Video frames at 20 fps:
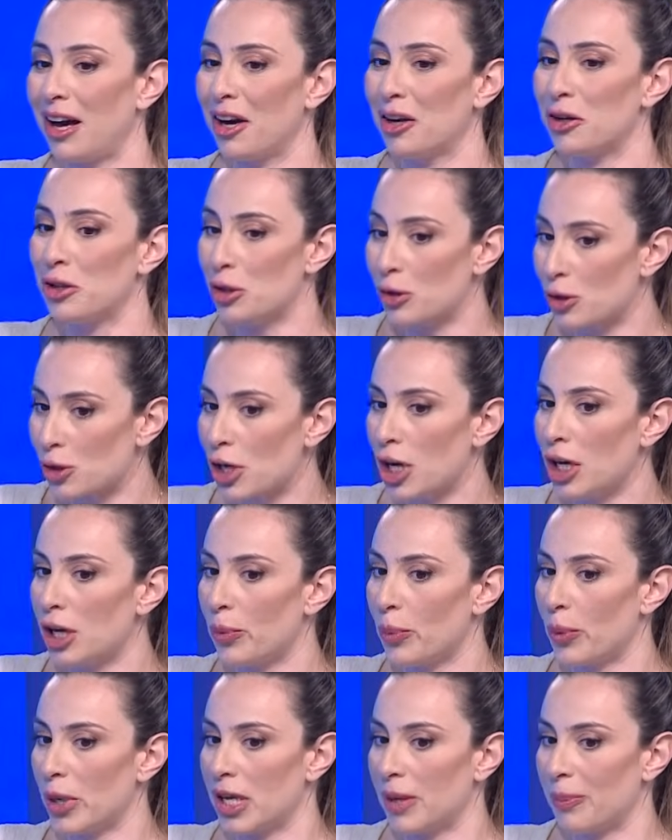Usually
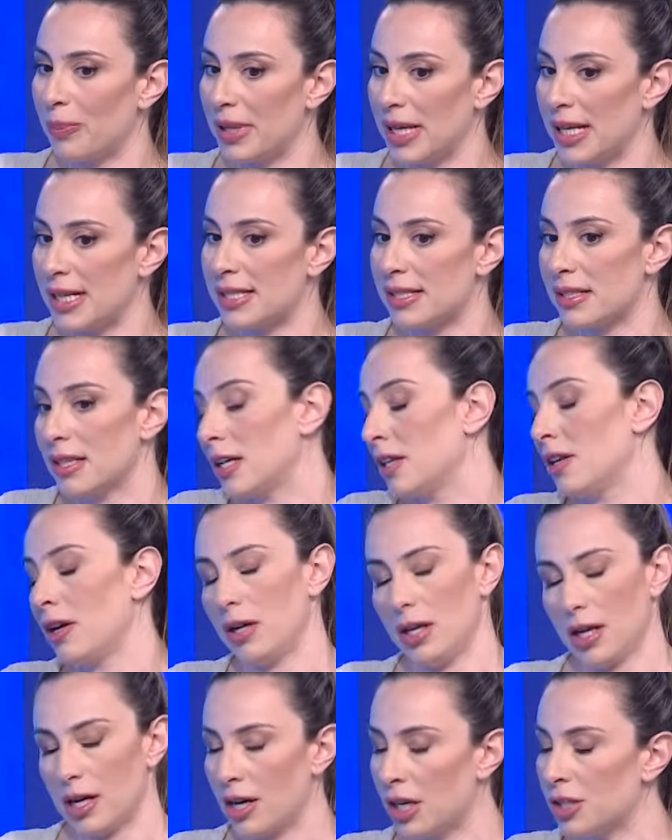when
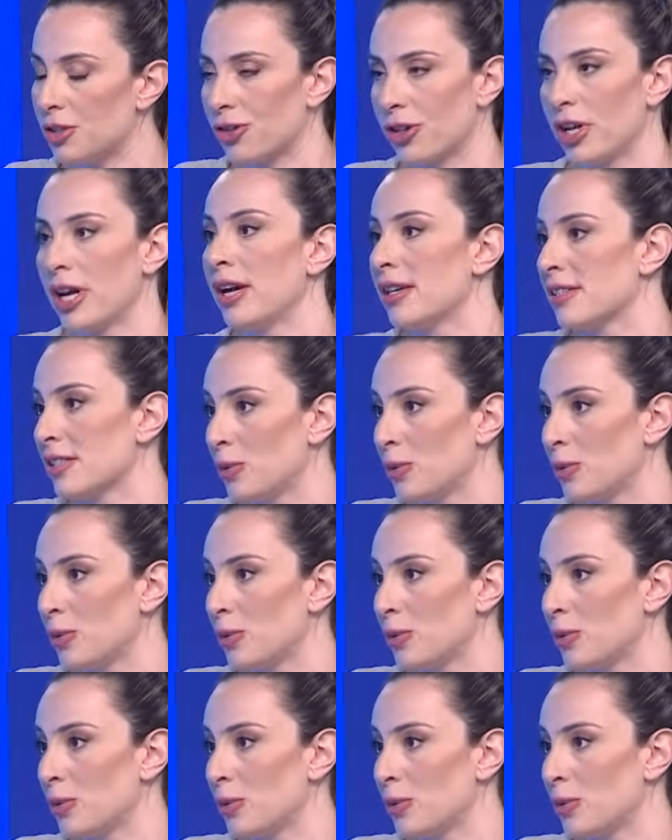a country has